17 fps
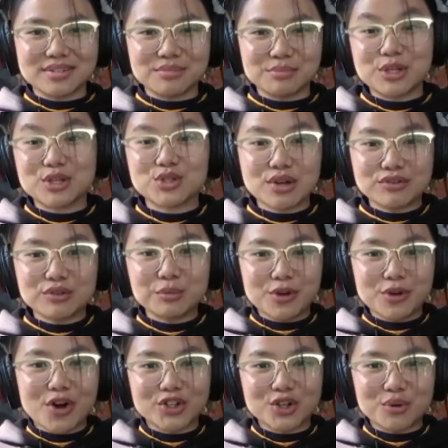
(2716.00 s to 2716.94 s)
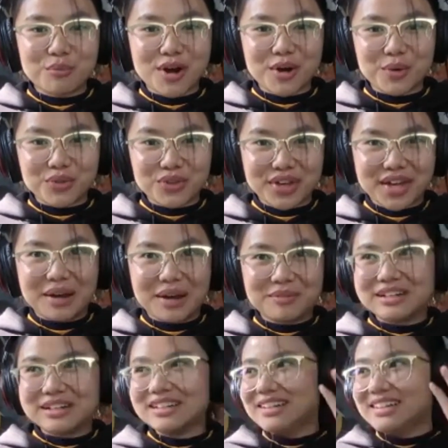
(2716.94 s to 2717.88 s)
because you have to be on your mark with a
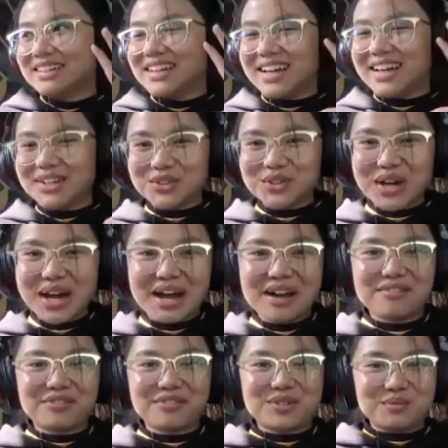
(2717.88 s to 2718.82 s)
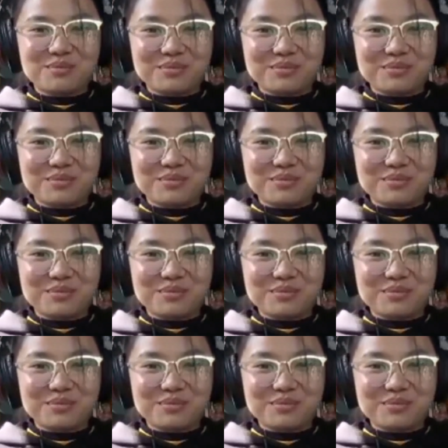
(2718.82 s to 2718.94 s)
camera, and you have to